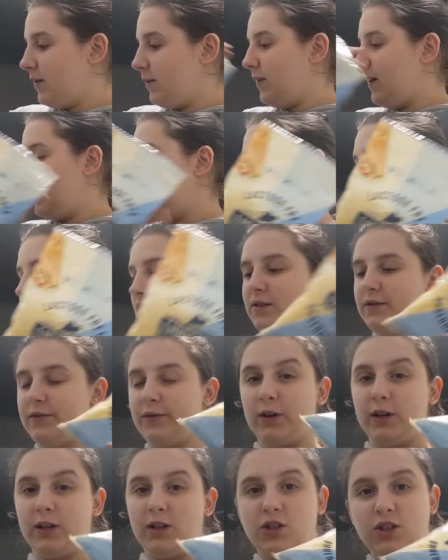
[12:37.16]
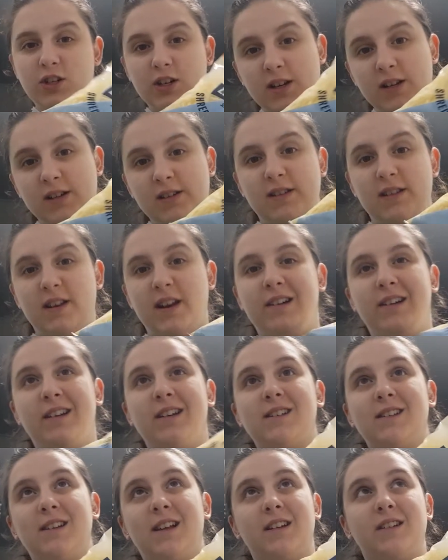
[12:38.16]
lactose-free cheese. Now it
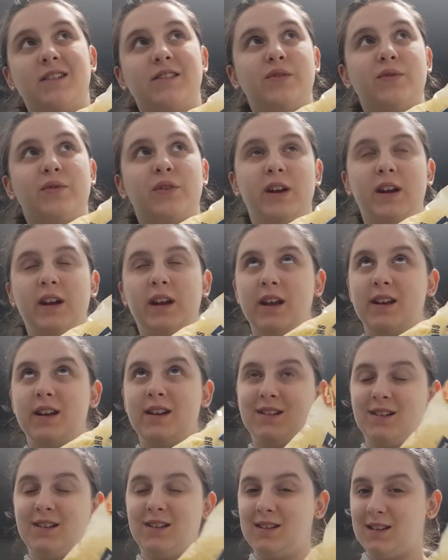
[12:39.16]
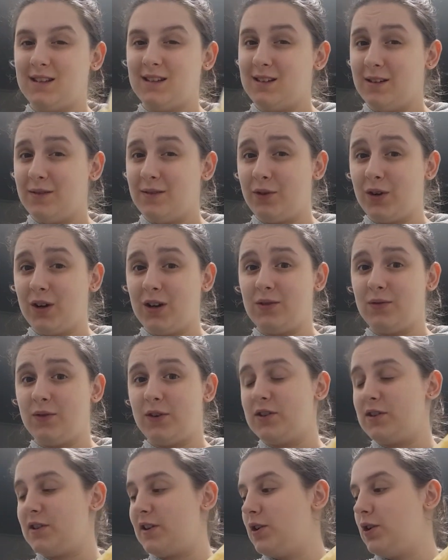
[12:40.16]
is lactose-free, it isn't cesium-free as far
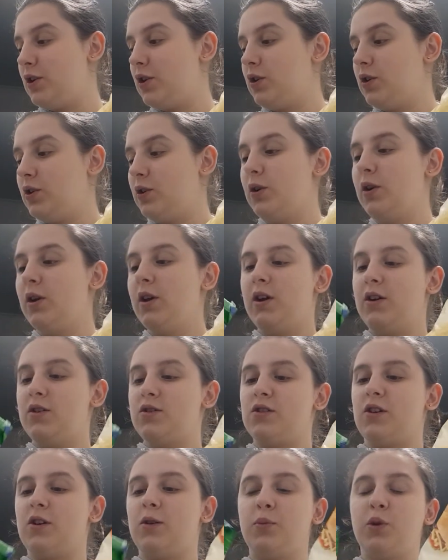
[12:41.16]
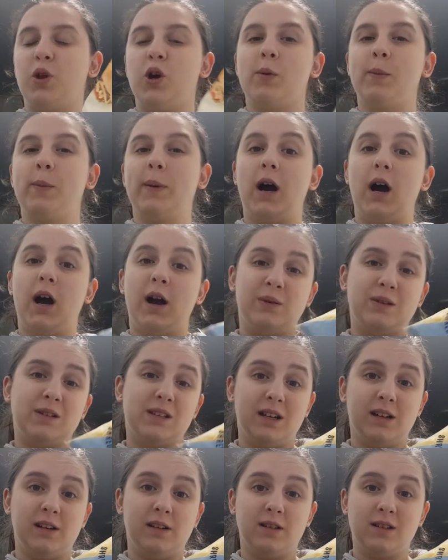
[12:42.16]
as I know, so it'll block, but I was
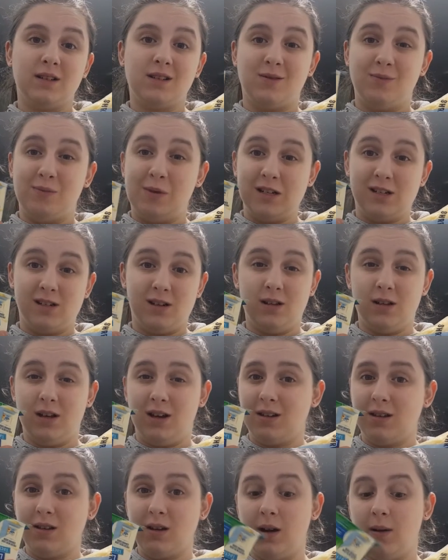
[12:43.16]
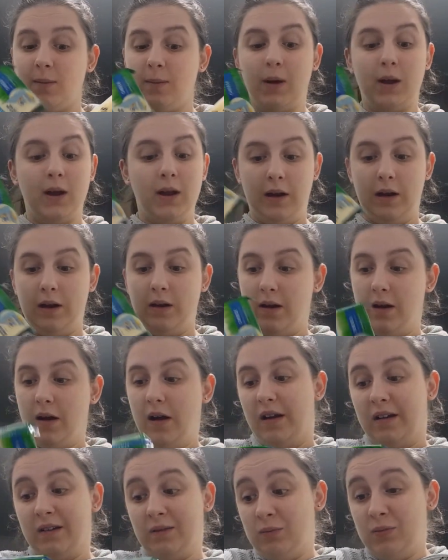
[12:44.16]
eating this on my diet last time and it
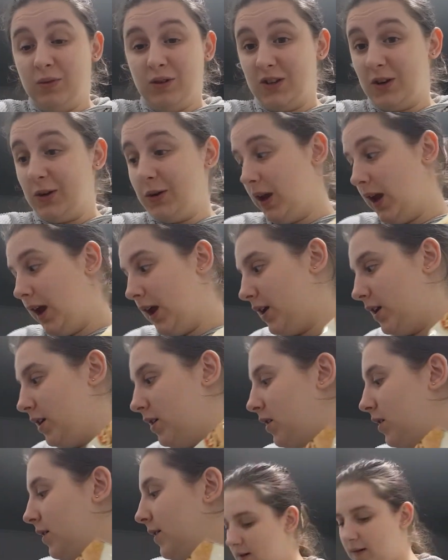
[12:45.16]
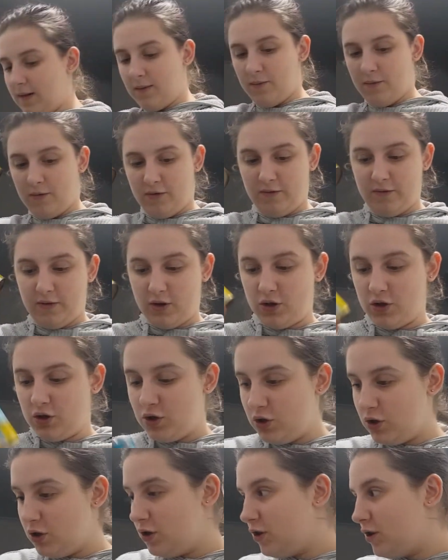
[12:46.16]
was okay. And some more of the
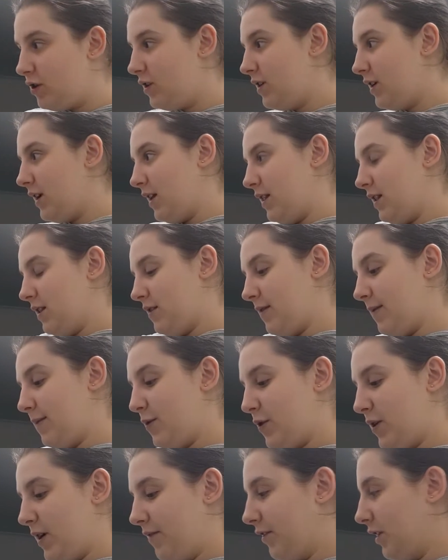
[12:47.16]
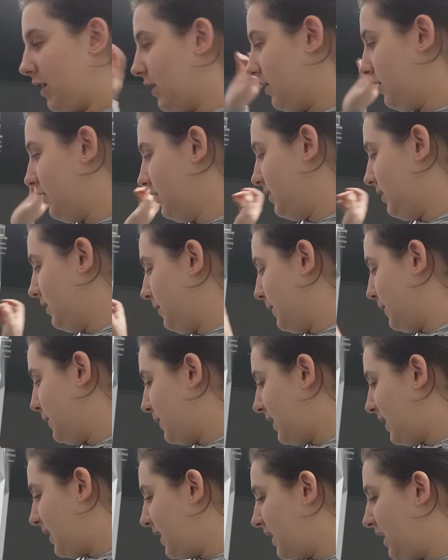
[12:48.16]
tuna and some more avocados in a
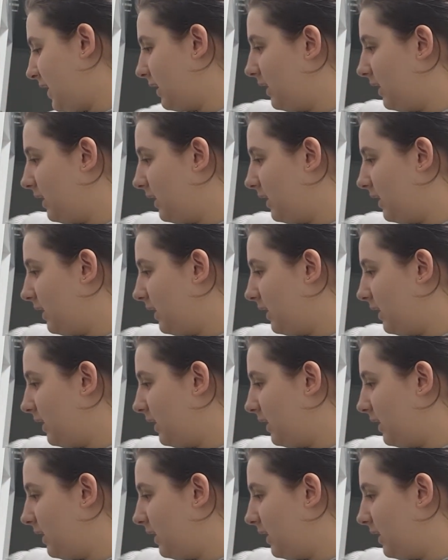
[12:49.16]
bag.